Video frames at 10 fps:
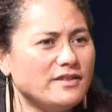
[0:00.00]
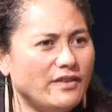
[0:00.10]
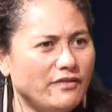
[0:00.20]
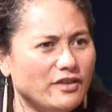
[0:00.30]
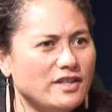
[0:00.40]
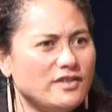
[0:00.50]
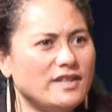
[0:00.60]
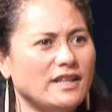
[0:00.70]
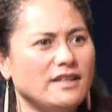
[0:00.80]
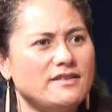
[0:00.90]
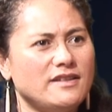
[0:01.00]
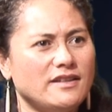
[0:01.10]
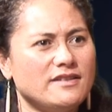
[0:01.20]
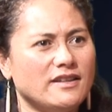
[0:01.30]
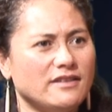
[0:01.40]
of every New Zealand
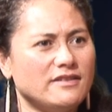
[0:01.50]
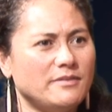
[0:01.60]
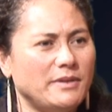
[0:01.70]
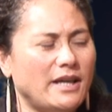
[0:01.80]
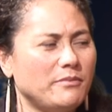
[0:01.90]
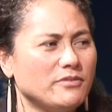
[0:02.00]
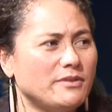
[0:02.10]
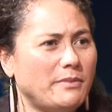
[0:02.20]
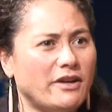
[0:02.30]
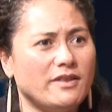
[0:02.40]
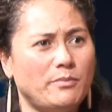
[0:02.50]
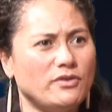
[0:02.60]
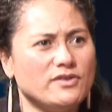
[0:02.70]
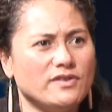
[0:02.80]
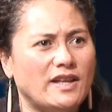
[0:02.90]
citizen to be able to marry the
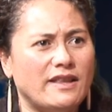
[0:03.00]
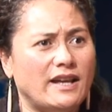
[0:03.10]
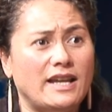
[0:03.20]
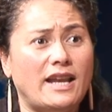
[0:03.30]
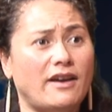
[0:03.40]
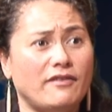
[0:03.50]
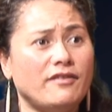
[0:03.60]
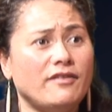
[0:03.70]
person that they love.